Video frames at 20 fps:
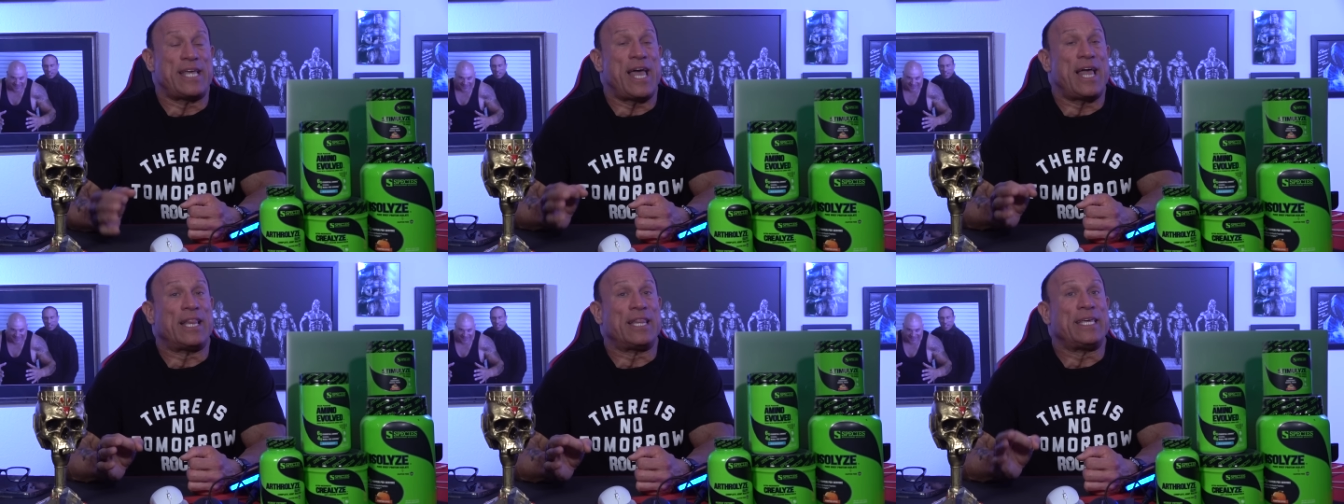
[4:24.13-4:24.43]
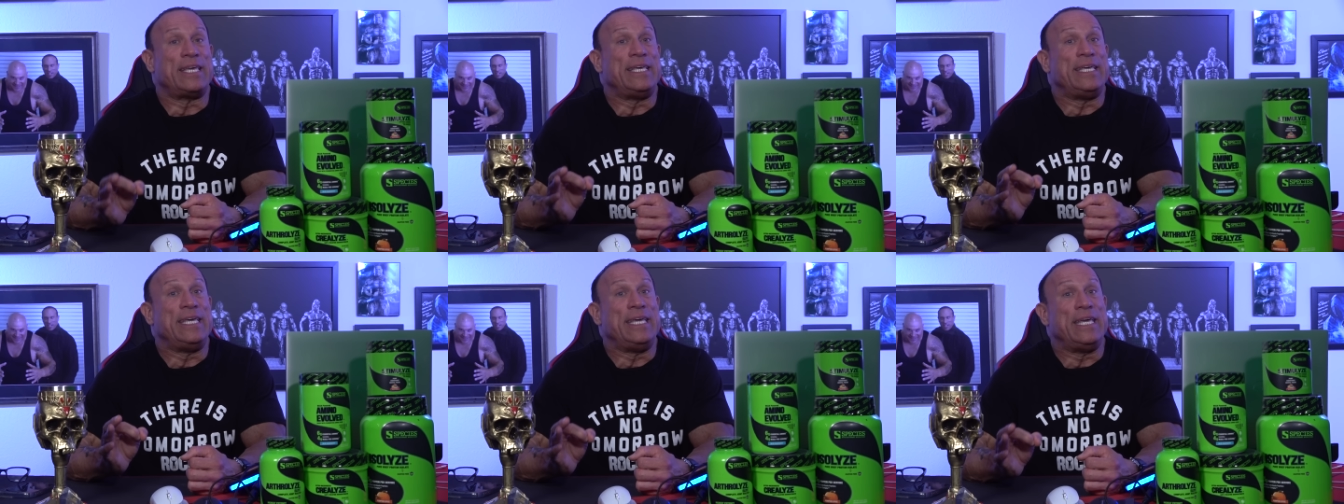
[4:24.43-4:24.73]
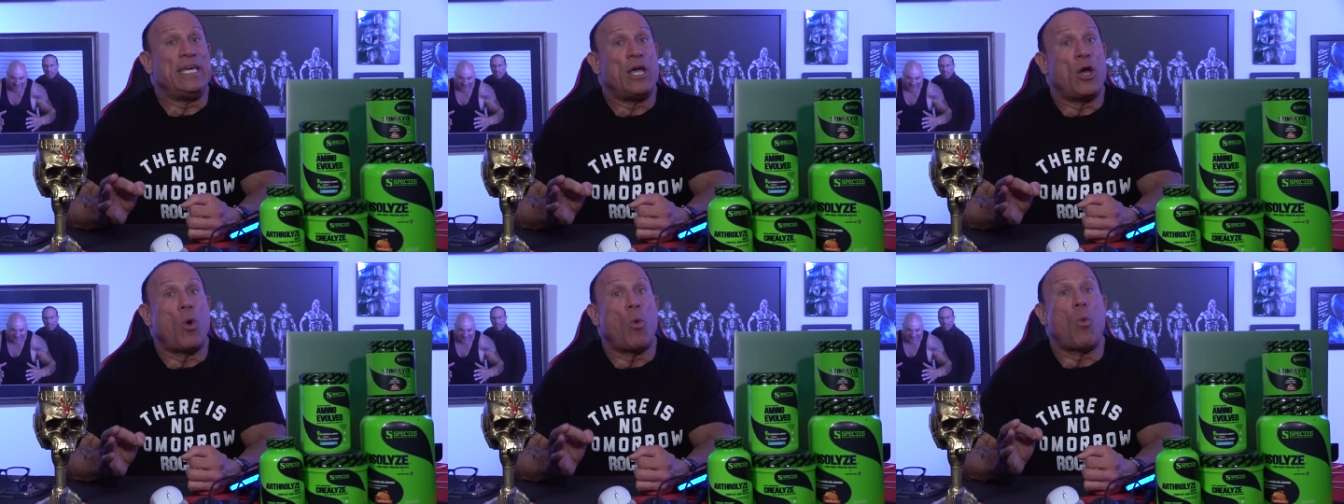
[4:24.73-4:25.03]
L
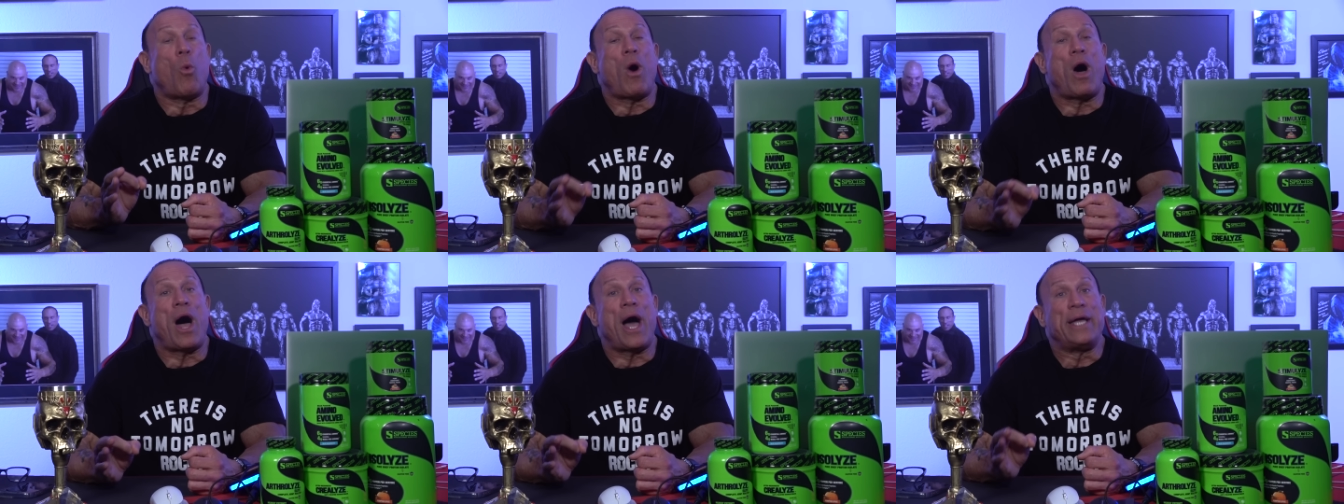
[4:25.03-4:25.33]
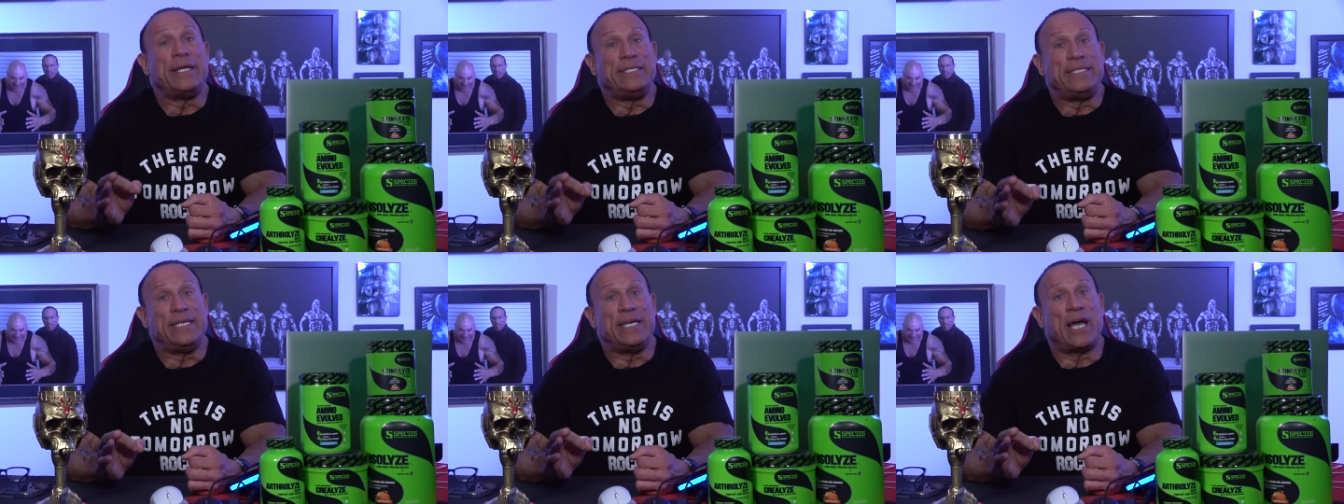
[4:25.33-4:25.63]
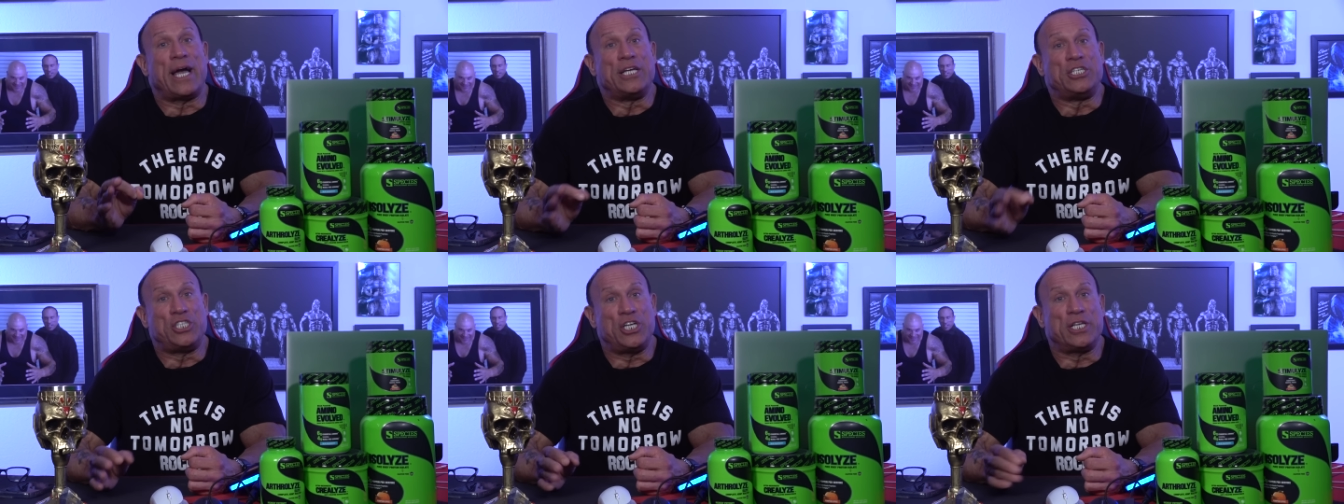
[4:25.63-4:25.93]
E Y D
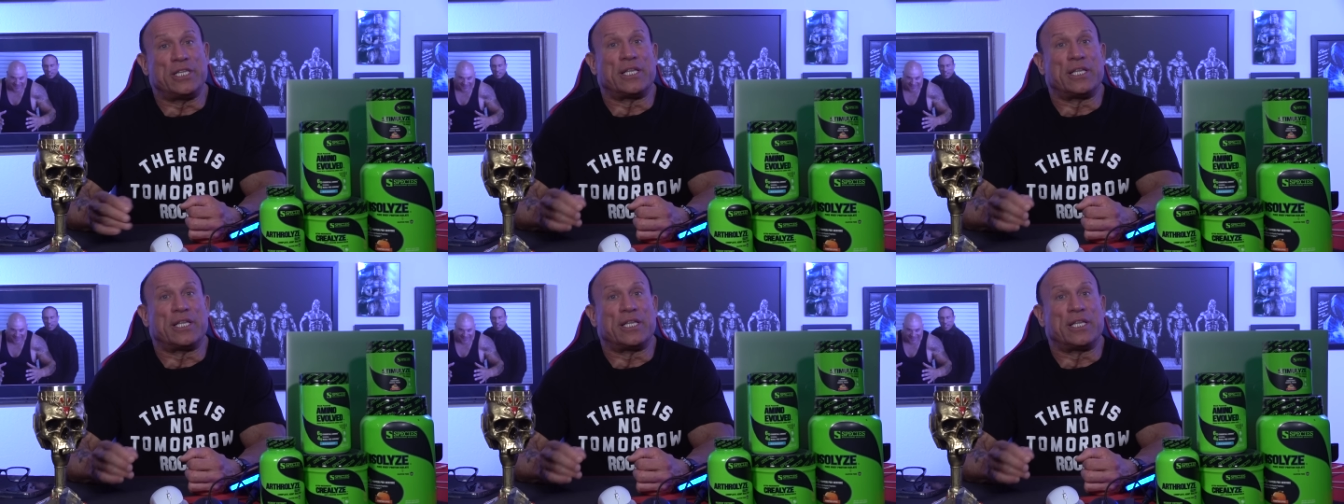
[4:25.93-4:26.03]
I G.